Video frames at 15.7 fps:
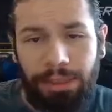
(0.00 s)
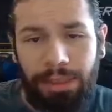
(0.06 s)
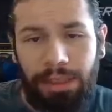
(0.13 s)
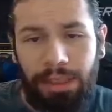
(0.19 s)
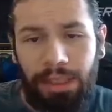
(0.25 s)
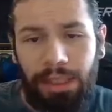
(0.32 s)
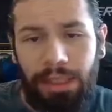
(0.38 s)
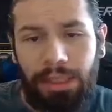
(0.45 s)

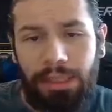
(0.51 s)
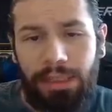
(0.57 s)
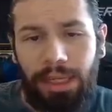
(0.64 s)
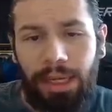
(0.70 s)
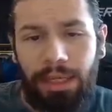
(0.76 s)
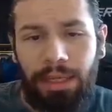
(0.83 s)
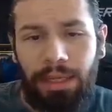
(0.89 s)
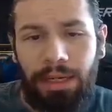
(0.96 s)
because
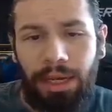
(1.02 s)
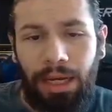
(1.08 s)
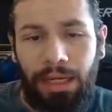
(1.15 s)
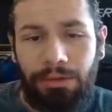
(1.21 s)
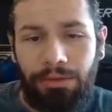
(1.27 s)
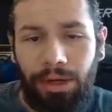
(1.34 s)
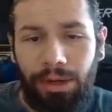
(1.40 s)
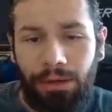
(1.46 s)
I get
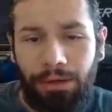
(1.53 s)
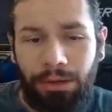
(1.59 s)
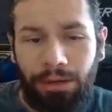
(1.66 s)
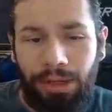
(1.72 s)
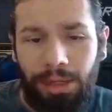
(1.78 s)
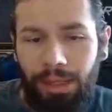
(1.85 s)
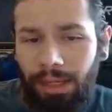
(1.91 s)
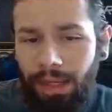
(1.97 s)
asked
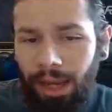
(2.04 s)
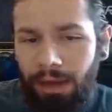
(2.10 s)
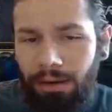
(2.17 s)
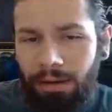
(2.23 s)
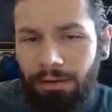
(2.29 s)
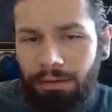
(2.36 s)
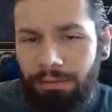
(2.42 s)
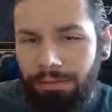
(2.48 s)
regularly, like, how
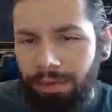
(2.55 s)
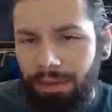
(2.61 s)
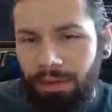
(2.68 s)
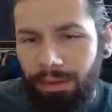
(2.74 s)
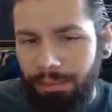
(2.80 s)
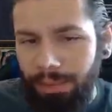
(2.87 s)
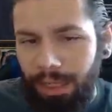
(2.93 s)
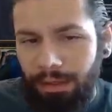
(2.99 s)
do you
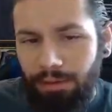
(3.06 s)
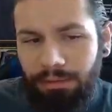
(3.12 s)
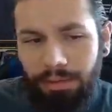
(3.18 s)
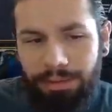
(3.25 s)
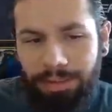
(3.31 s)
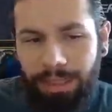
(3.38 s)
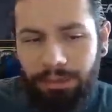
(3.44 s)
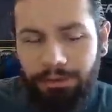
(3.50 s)
feel about
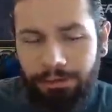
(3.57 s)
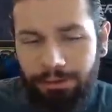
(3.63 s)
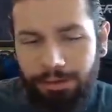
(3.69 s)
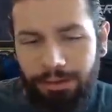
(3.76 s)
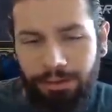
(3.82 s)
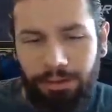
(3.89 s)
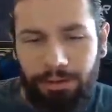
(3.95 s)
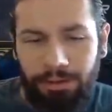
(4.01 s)
Spectral
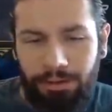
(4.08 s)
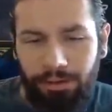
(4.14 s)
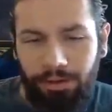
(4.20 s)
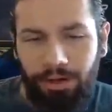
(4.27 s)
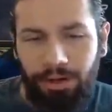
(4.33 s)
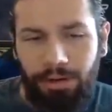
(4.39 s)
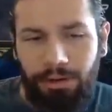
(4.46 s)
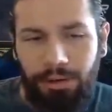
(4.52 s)
Shield
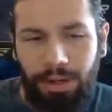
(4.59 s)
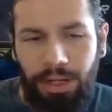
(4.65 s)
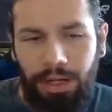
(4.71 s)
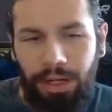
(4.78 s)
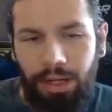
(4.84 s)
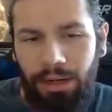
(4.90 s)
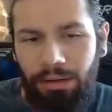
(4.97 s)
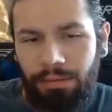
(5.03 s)
Throw
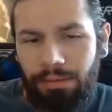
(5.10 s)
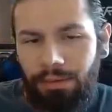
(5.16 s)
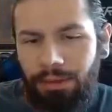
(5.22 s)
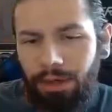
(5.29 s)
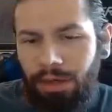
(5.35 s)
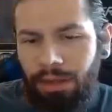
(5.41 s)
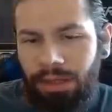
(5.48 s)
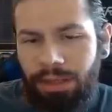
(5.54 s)
of
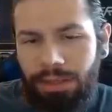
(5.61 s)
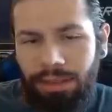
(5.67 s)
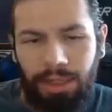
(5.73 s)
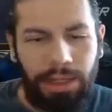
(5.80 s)
Trathus?